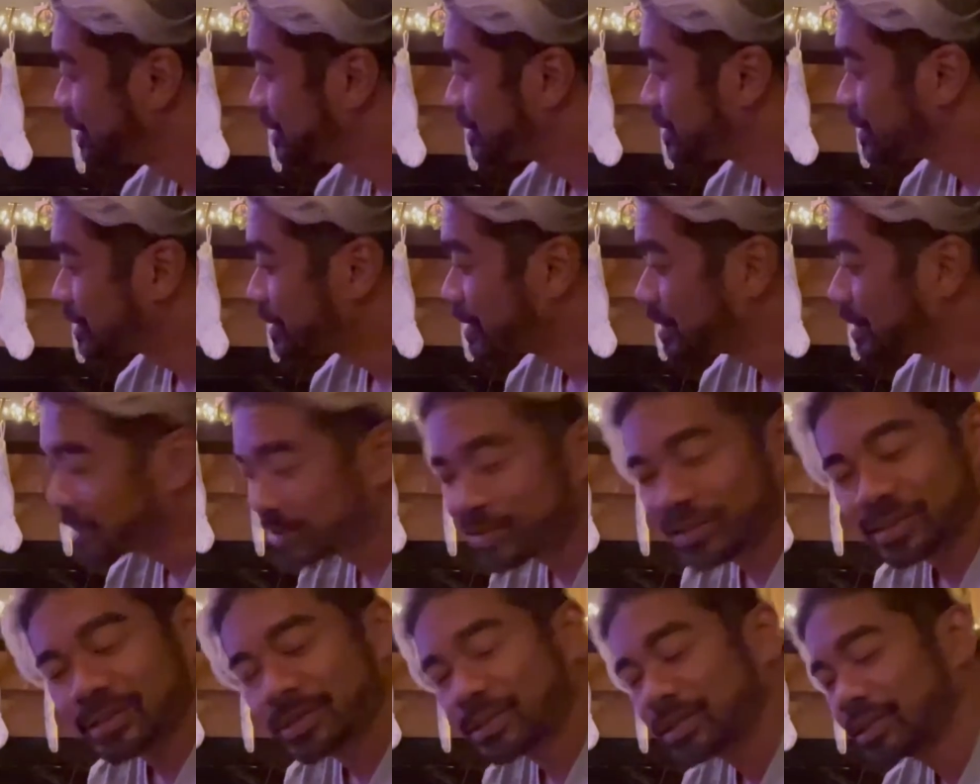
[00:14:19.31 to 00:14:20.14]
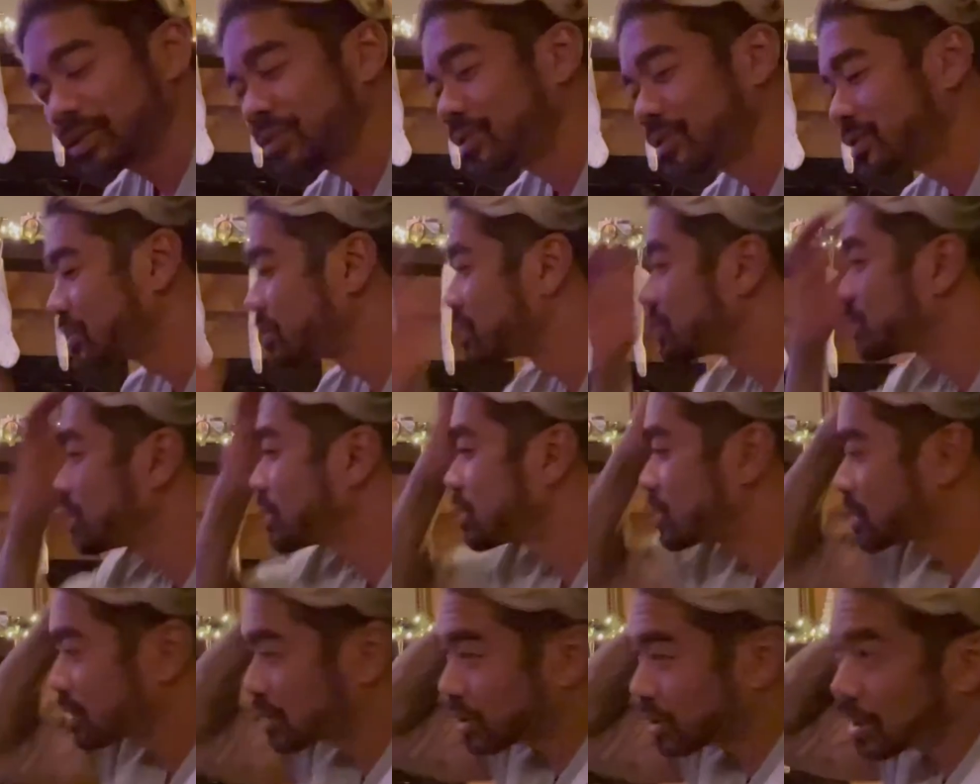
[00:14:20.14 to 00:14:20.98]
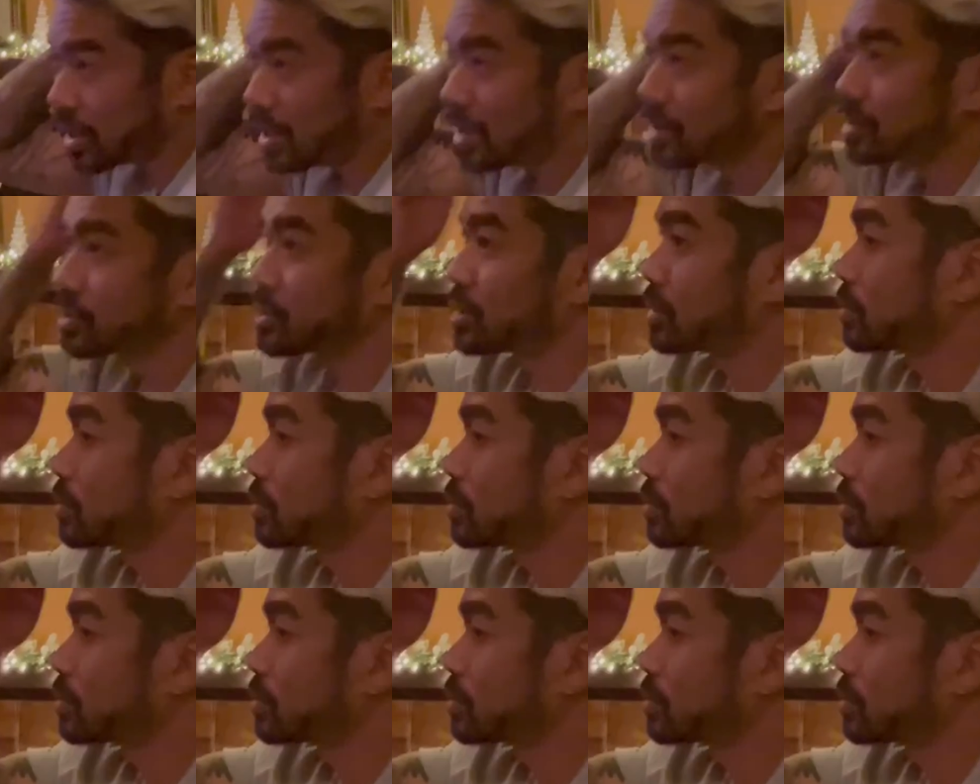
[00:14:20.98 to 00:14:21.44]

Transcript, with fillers: So it just it's just such a classic